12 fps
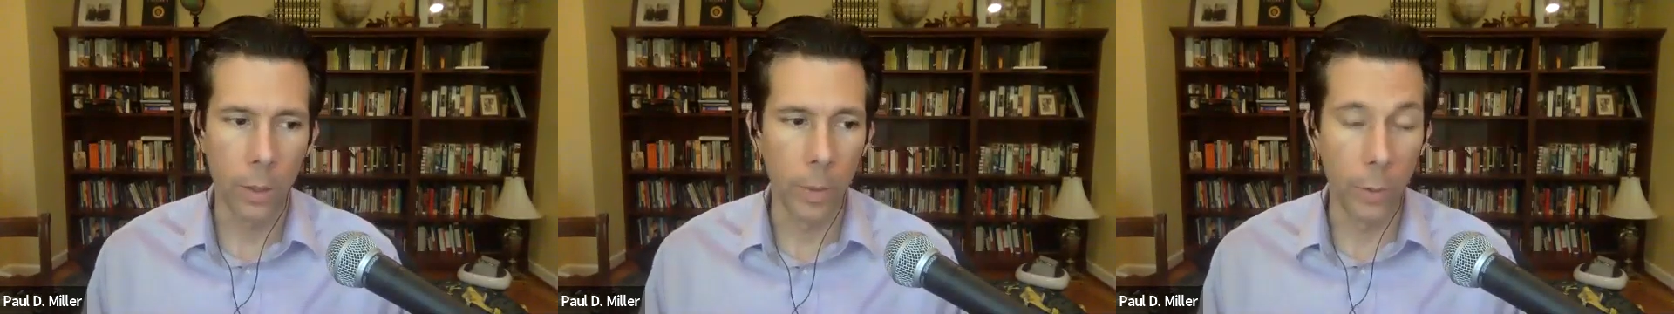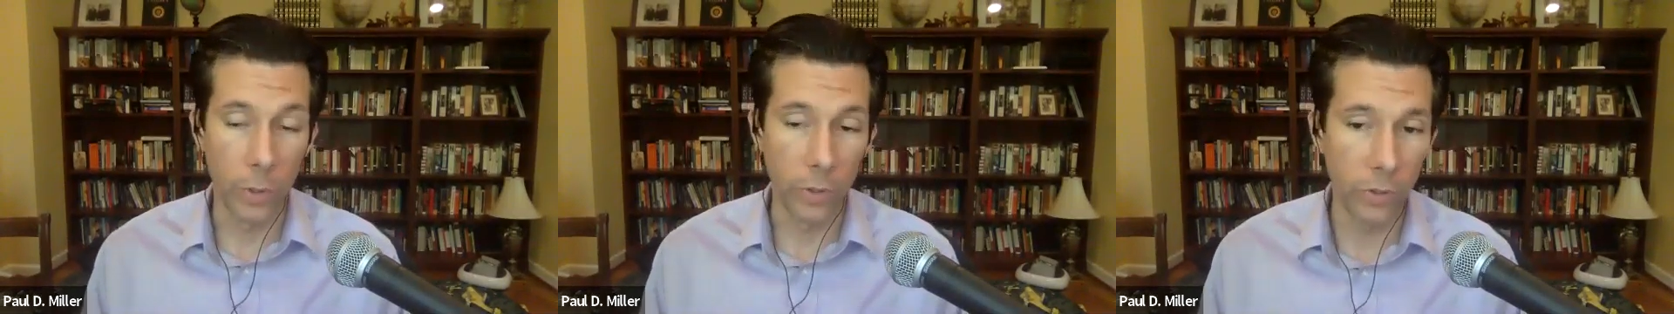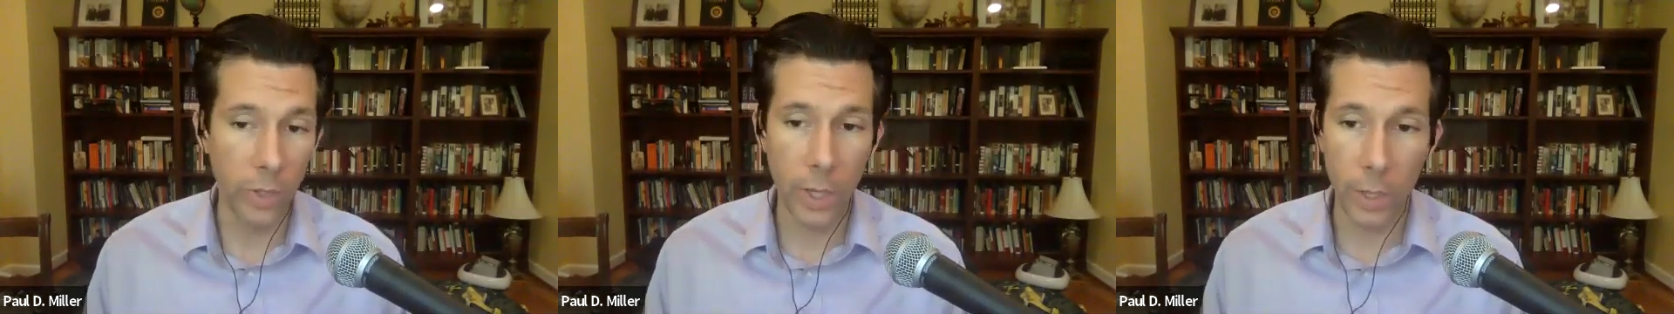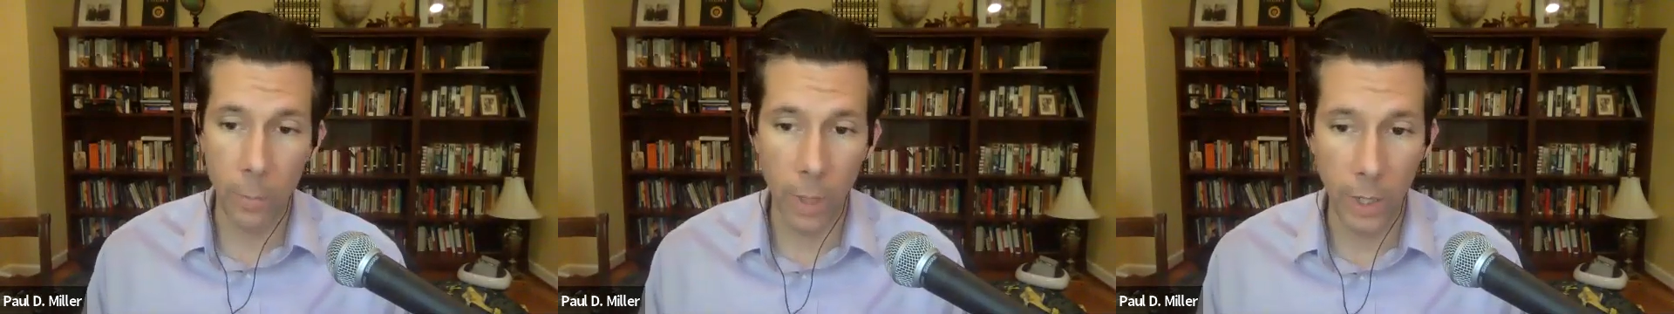And we see
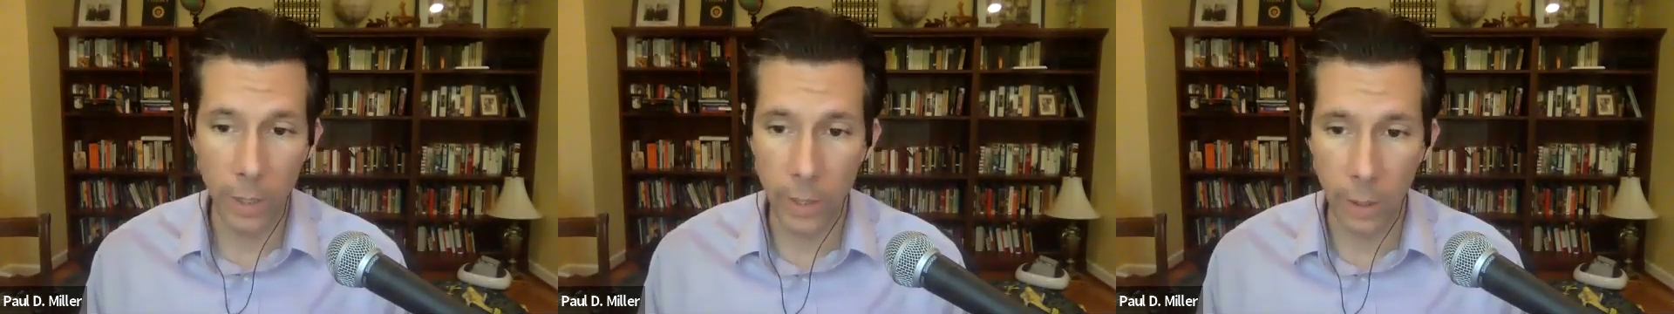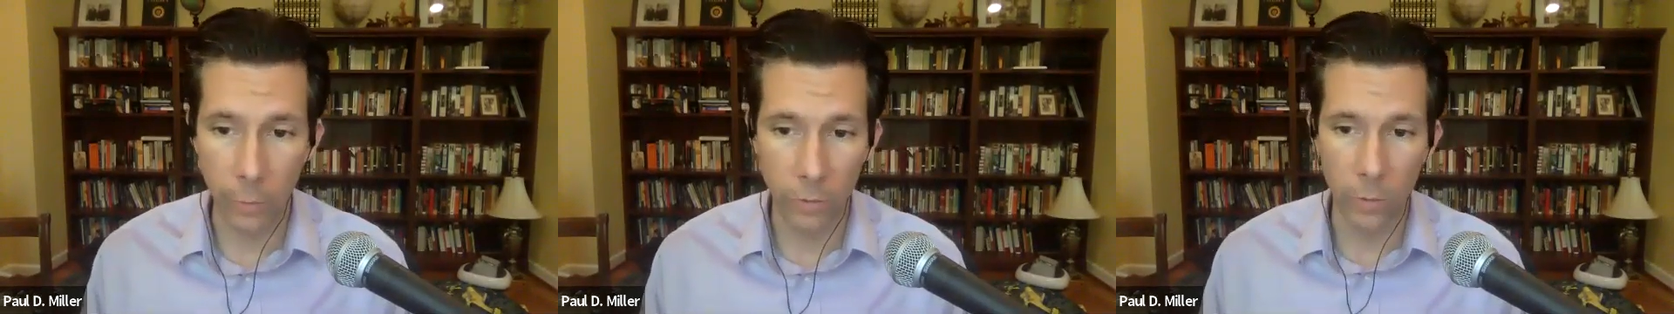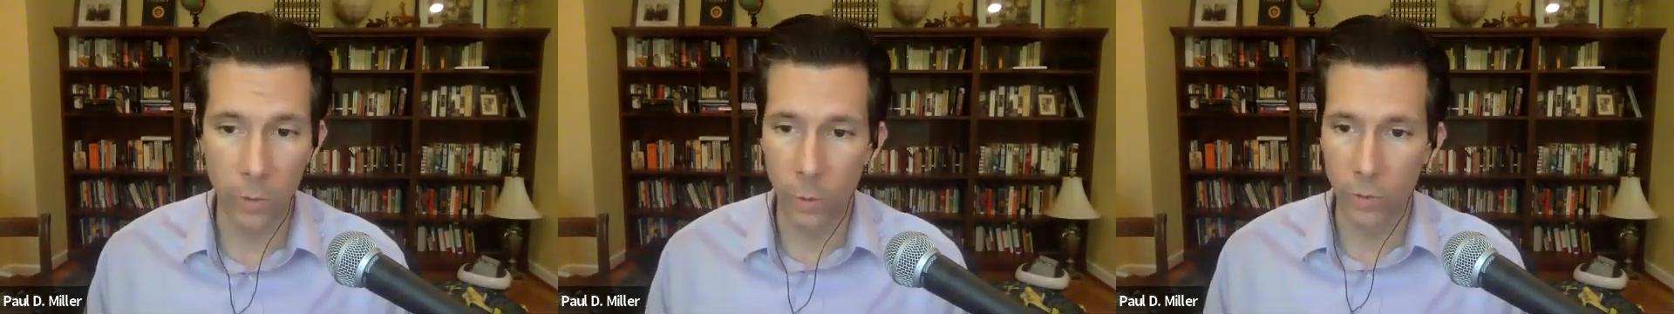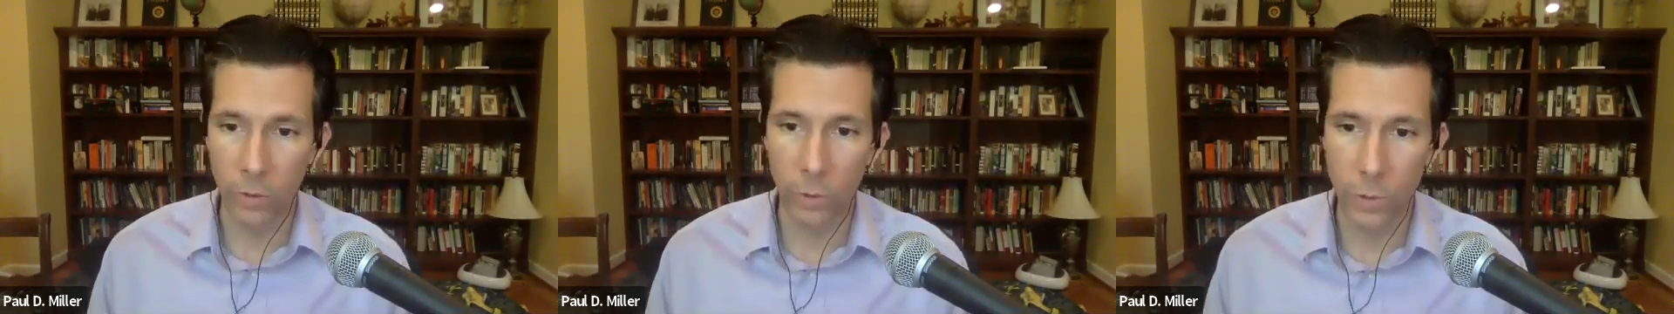that embodied now in some new
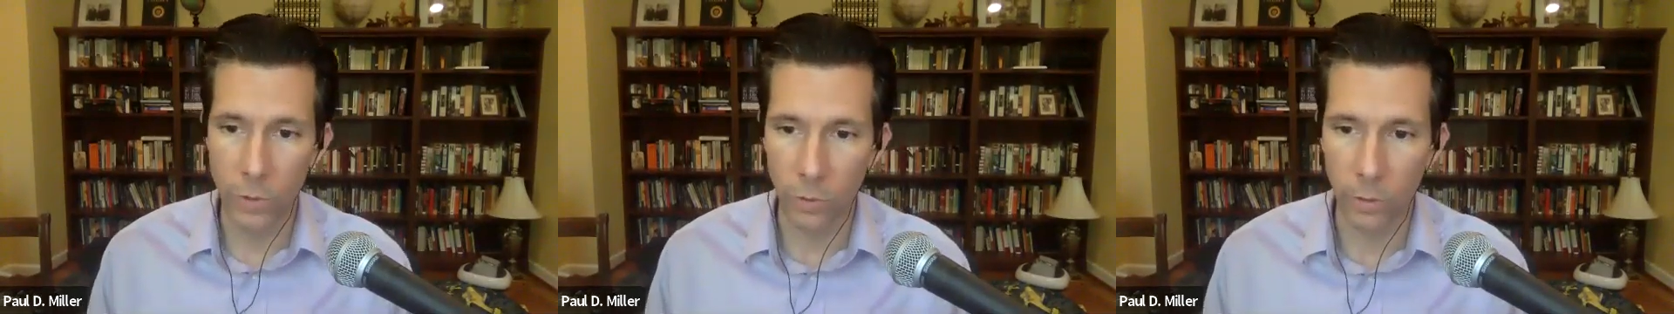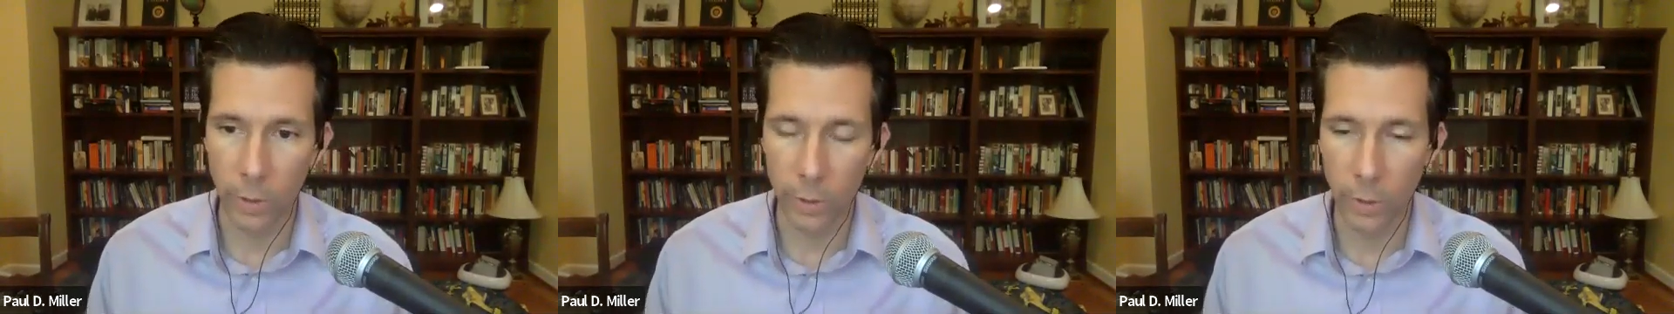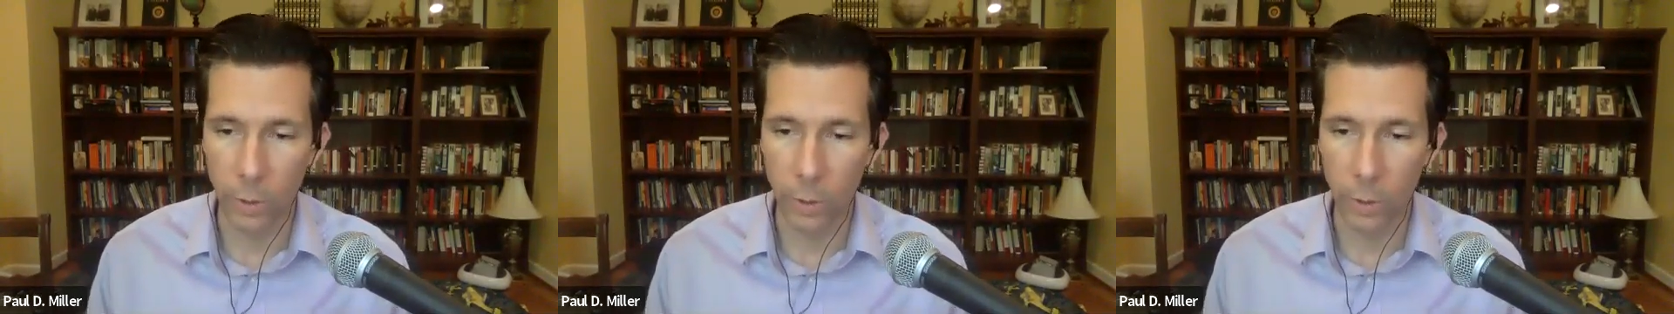institutions like the